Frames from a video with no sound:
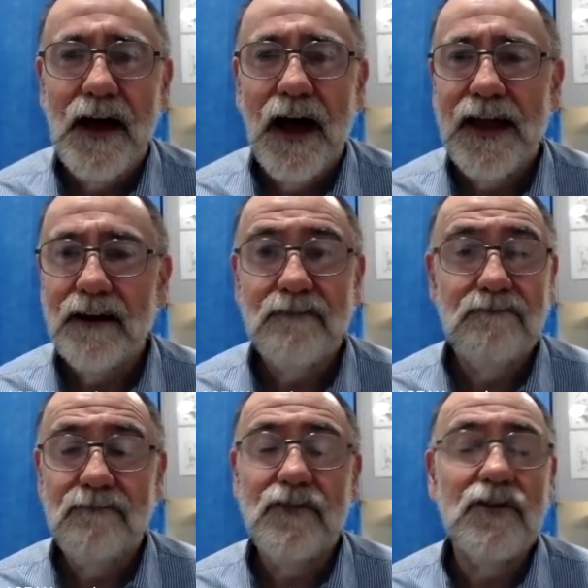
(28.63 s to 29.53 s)
I had
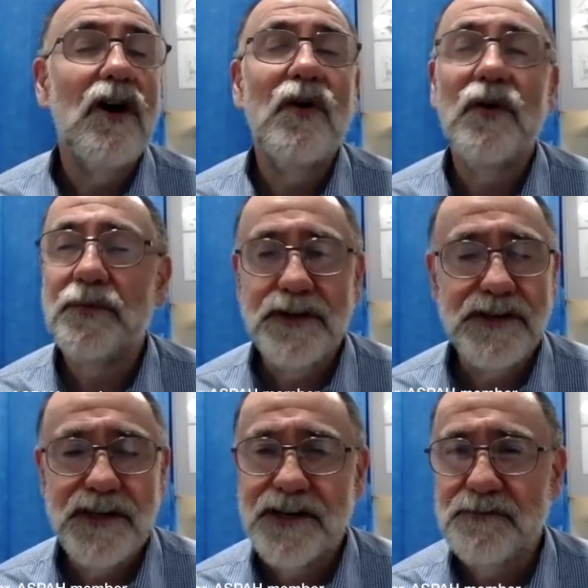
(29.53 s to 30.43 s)
no
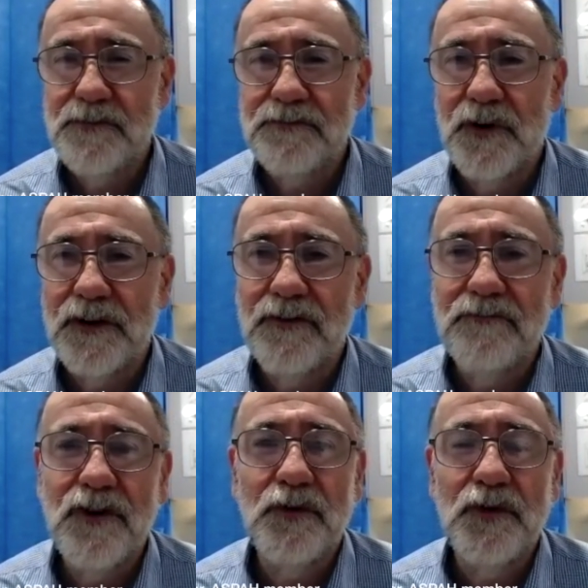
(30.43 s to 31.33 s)
appreciation before I got
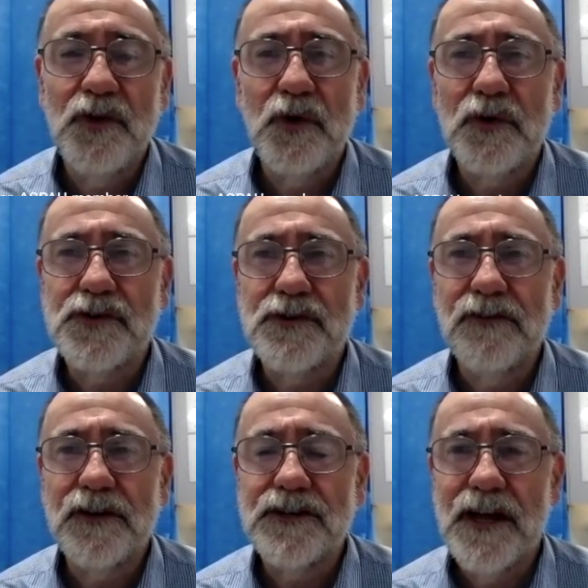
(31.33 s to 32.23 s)
involved with the orchestra,
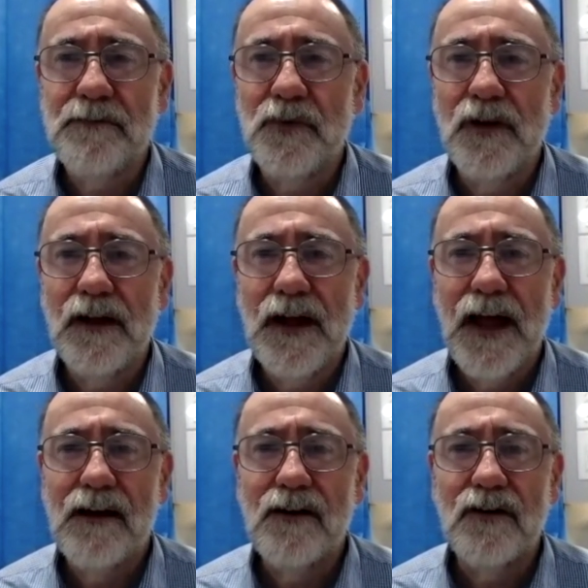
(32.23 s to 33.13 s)
for example,
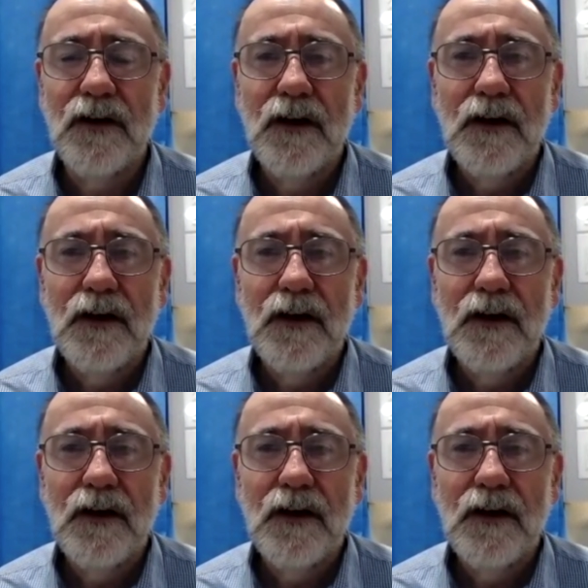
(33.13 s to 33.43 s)
how